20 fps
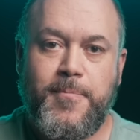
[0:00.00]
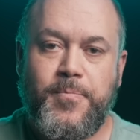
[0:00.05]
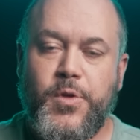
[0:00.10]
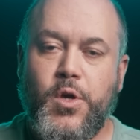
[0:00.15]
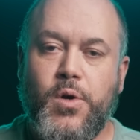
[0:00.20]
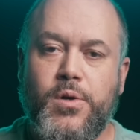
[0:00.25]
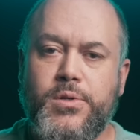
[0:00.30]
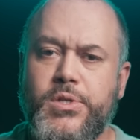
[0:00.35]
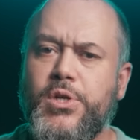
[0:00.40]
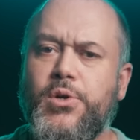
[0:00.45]

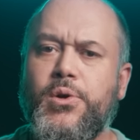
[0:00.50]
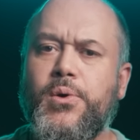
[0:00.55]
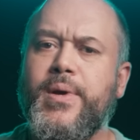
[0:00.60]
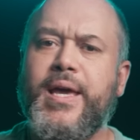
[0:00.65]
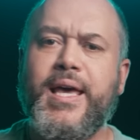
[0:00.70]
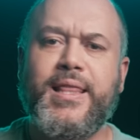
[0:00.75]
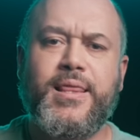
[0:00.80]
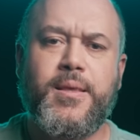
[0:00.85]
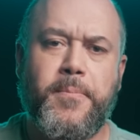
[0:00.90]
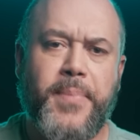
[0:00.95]
You also don't
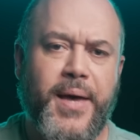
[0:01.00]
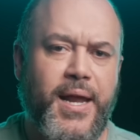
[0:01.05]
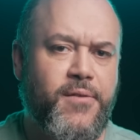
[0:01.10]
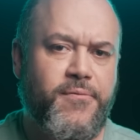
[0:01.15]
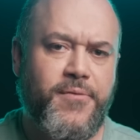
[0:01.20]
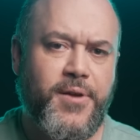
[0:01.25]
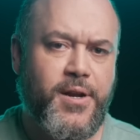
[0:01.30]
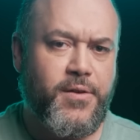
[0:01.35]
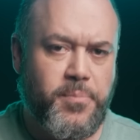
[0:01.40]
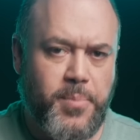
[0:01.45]
get the
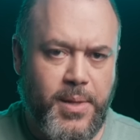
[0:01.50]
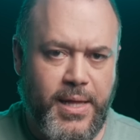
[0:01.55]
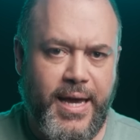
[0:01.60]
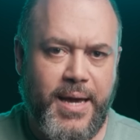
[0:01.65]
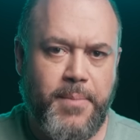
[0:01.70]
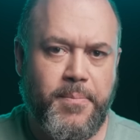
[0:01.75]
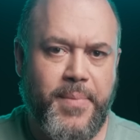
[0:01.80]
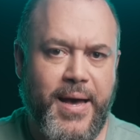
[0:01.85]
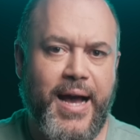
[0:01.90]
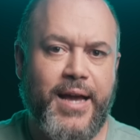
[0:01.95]
benefit of
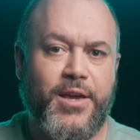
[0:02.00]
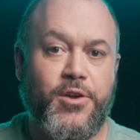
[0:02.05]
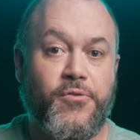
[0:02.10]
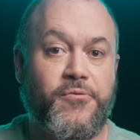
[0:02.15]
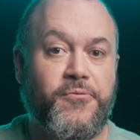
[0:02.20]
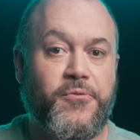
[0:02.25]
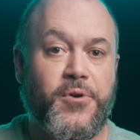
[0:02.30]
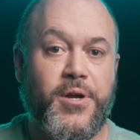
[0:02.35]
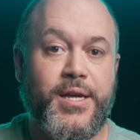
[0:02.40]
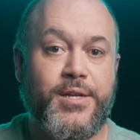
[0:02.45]
playing back your
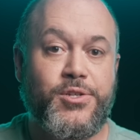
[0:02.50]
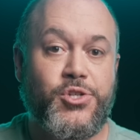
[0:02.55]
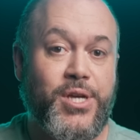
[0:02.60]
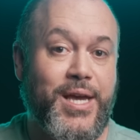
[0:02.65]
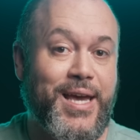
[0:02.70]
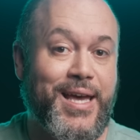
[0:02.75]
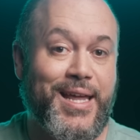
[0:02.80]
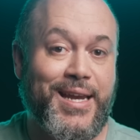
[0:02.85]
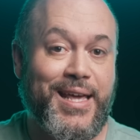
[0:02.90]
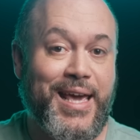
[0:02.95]
footage
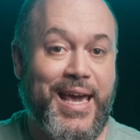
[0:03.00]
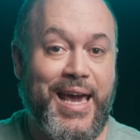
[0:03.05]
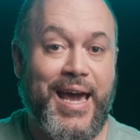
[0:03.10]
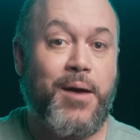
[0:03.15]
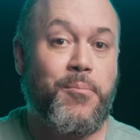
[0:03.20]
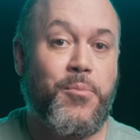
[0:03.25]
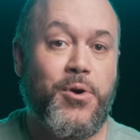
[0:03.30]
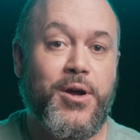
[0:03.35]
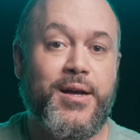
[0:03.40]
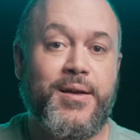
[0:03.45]
in
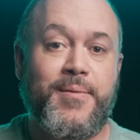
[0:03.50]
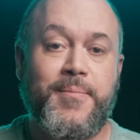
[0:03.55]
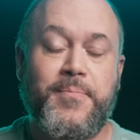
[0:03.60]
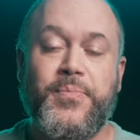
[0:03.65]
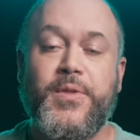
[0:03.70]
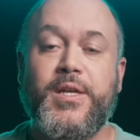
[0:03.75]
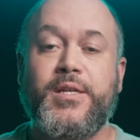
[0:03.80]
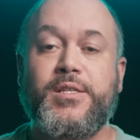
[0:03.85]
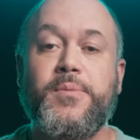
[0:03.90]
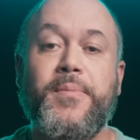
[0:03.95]
camera
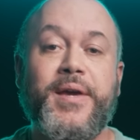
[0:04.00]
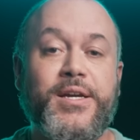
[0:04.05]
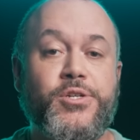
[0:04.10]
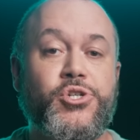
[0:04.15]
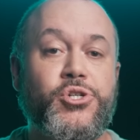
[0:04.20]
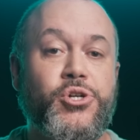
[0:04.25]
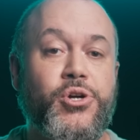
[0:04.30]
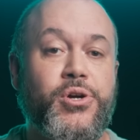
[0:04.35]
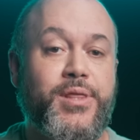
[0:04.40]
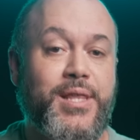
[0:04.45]
to make
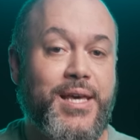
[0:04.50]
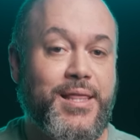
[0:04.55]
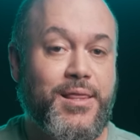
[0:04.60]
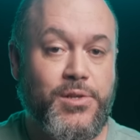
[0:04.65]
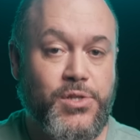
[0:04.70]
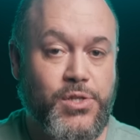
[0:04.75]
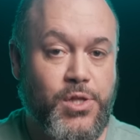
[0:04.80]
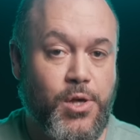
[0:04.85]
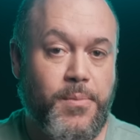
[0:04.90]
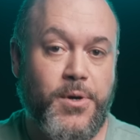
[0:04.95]
sure that
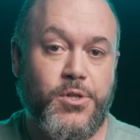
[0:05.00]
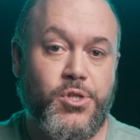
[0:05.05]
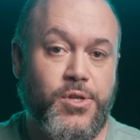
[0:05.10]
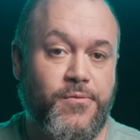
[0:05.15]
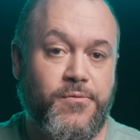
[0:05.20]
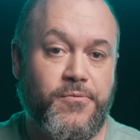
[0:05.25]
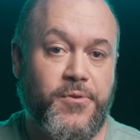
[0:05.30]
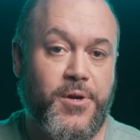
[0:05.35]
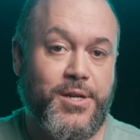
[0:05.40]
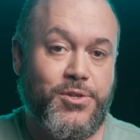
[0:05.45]
the slow
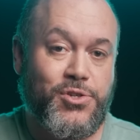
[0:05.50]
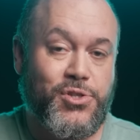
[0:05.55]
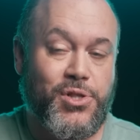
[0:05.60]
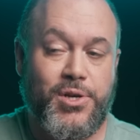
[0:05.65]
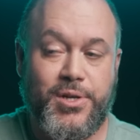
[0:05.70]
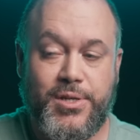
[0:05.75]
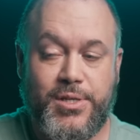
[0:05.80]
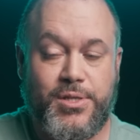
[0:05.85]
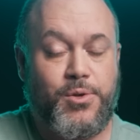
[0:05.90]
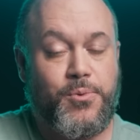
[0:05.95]
motion footage
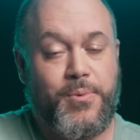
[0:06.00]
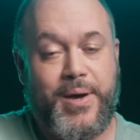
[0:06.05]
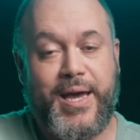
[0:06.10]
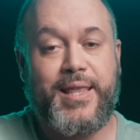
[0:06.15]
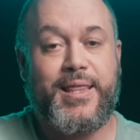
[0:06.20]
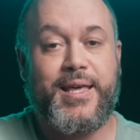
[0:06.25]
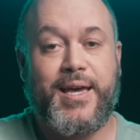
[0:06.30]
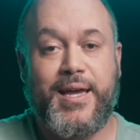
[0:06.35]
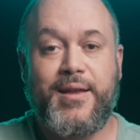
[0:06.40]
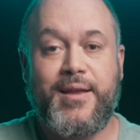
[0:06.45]
looks the
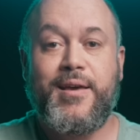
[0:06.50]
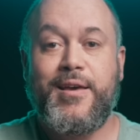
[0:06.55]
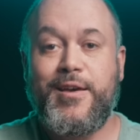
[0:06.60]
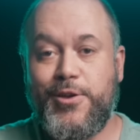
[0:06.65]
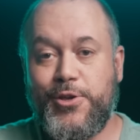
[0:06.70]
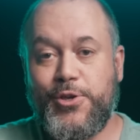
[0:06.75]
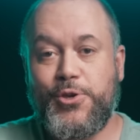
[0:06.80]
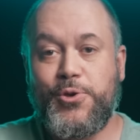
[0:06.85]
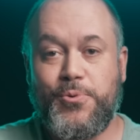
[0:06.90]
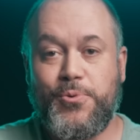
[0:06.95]
way that
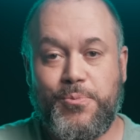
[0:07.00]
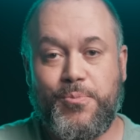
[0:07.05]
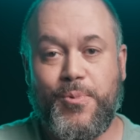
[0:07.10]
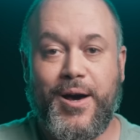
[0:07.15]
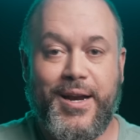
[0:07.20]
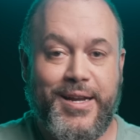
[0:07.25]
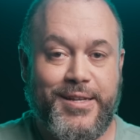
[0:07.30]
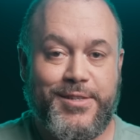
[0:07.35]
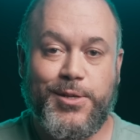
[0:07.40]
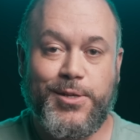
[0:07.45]
you
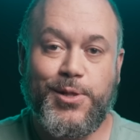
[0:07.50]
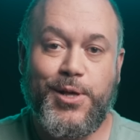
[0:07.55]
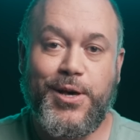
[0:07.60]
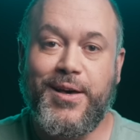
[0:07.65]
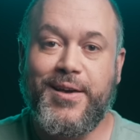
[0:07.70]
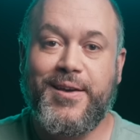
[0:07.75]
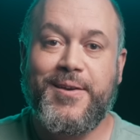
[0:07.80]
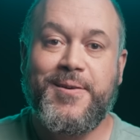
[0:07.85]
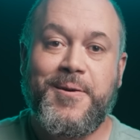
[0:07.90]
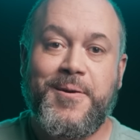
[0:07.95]
want it to
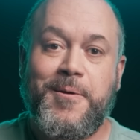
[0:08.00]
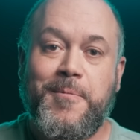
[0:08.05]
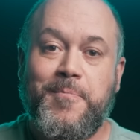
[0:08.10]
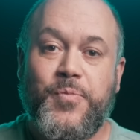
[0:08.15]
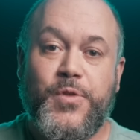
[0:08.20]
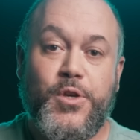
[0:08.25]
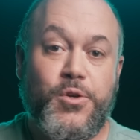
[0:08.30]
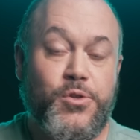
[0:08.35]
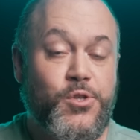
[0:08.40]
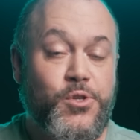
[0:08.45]
look.
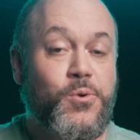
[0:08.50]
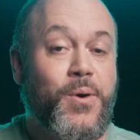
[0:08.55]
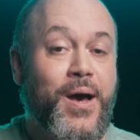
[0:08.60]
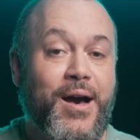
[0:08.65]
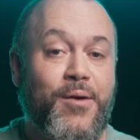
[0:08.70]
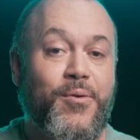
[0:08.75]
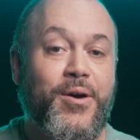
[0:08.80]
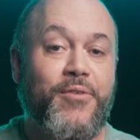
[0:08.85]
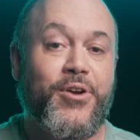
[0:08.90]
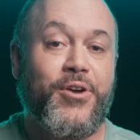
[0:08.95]
You do,
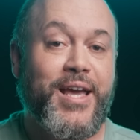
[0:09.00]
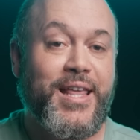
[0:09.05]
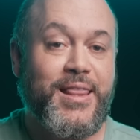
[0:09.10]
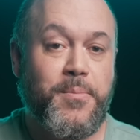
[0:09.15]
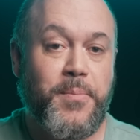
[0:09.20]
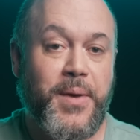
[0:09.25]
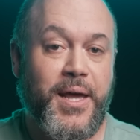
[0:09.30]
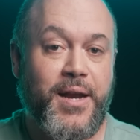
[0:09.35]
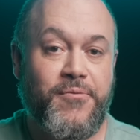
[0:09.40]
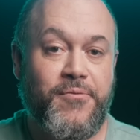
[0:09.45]
however, get
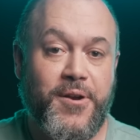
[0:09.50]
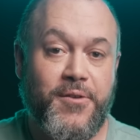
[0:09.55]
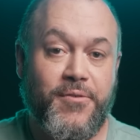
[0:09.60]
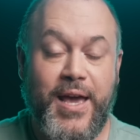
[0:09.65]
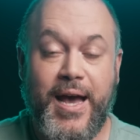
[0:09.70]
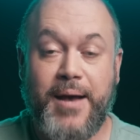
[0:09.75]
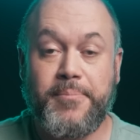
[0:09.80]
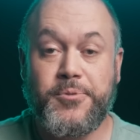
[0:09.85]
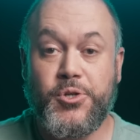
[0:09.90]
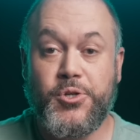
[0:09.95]
the benefit of
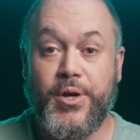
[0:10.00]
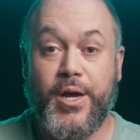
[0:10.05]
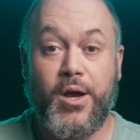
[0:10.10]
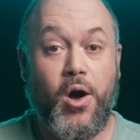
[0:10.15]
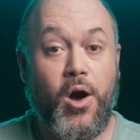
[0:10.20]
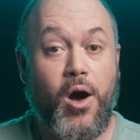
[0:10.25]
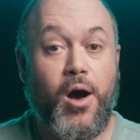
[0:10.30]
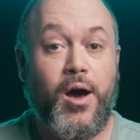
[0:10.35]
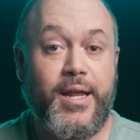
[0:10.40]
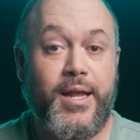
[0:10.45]
capturing
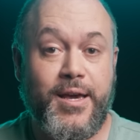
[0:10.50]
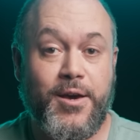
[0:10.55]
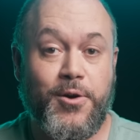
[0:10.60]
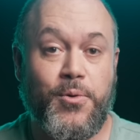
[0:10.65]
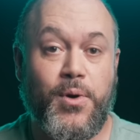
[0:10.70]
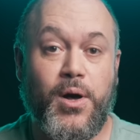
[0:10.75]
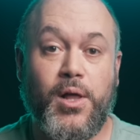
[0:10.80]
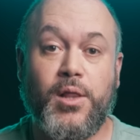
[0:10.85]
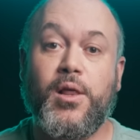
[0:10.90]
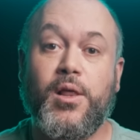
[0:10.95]

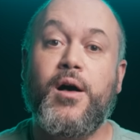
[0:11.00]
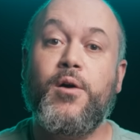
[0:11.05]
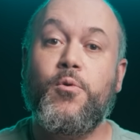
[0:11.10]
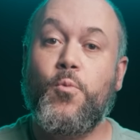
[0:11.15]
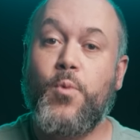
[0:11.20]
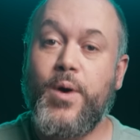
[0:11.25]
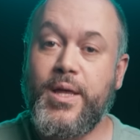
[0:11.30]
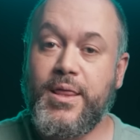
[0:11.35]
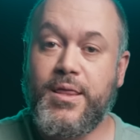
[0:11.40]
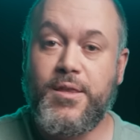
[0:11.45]
audio
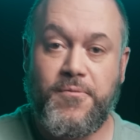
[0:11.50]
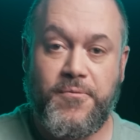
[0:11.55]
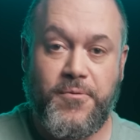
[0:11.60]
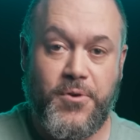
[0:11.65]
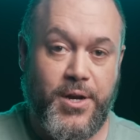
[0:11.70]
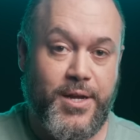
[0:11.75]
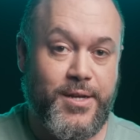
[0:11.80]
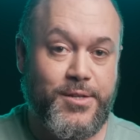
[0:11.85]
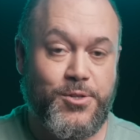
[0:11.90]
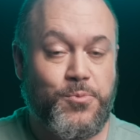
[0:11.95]
along with the
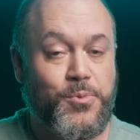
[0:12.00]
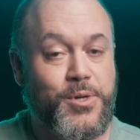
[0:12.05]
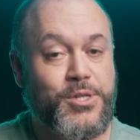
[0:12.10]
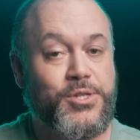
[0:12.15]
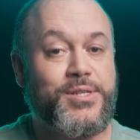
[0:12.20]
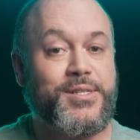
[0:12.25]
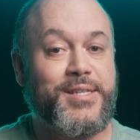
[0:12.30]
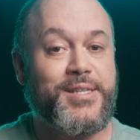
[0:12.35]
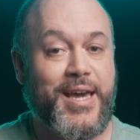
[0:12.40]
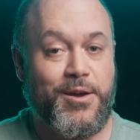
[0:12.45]
footage,
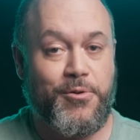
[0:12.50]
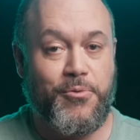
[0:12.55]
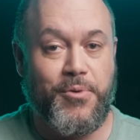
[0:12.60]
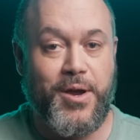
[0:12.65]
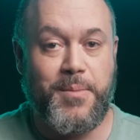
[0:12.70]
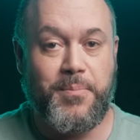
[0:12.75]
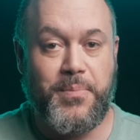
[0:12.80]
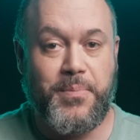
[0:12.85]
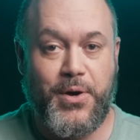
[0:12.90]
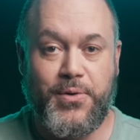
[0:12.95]
which is a
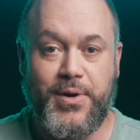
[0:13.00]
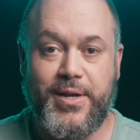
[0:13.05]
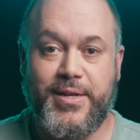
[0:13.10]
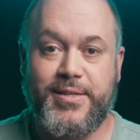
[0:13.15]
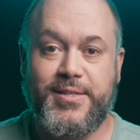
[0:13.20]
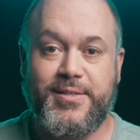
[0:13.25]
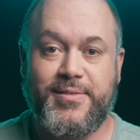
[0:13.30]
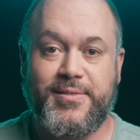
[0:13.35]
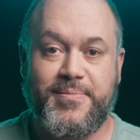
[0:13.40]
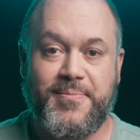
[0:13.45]
great
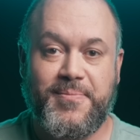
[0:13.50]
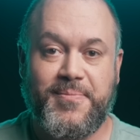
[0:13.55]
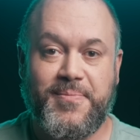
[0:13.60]
bonus.